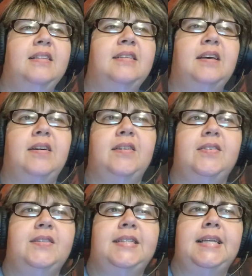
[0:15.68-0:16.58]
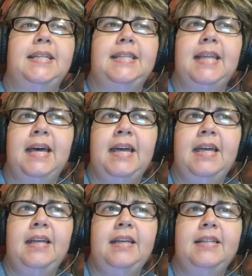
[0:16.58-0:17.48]
So,
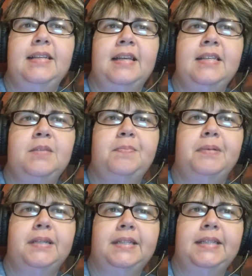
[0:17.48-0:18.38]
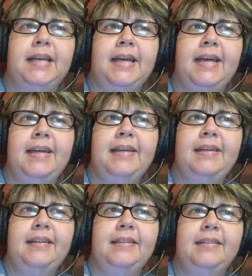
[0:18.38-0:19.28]
today's
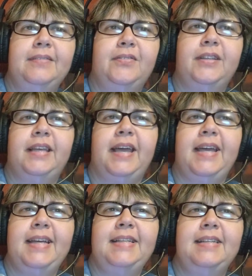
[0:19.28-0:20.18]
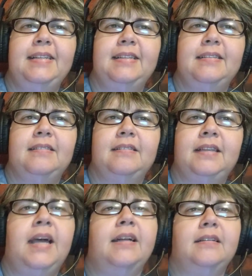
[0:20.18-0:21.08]
birthday for the 8th,
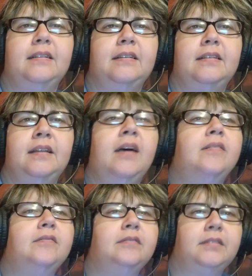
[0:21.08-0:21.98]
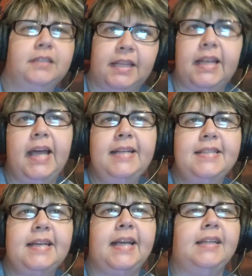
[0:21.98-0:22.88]
yeah, no, the
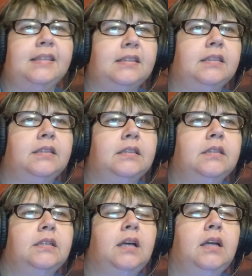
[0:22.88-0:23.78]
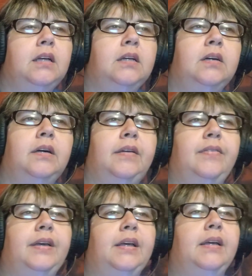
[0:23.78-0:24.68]
19th. Oy
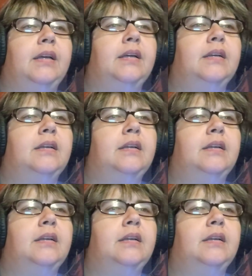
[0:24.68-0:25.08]
vey.